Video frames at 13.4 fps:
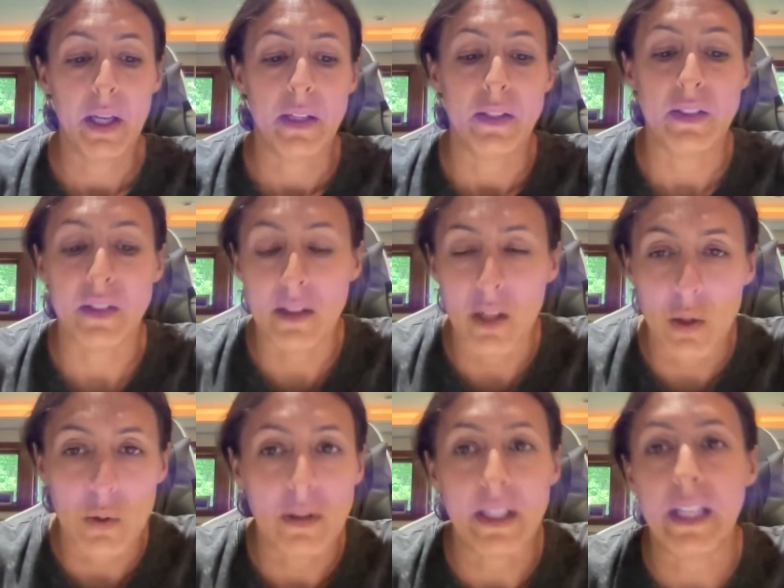
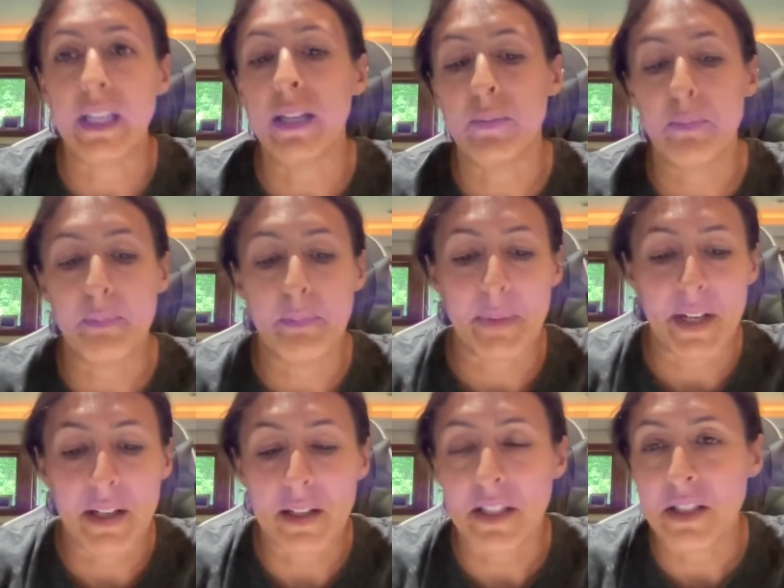slowly and
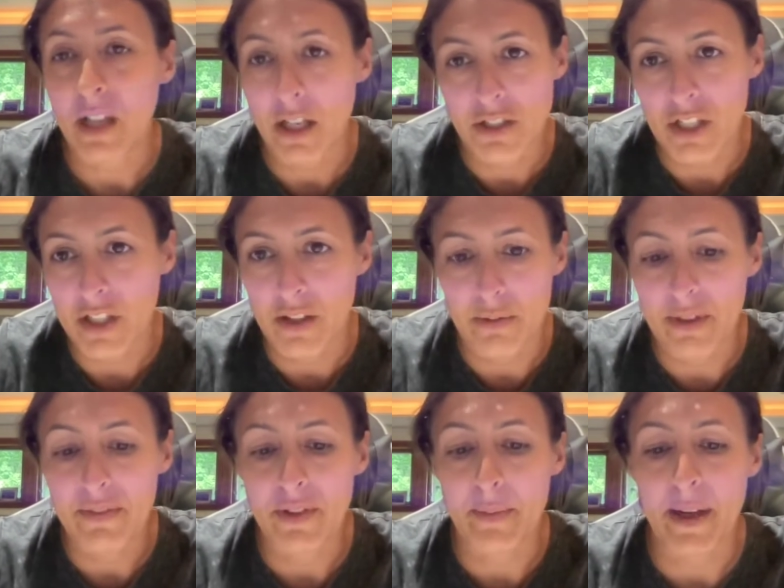barely touching the
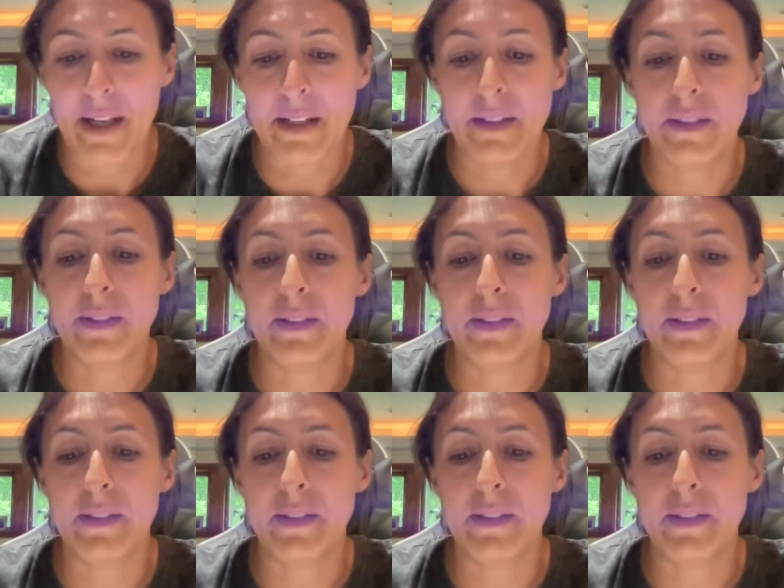riverbeds,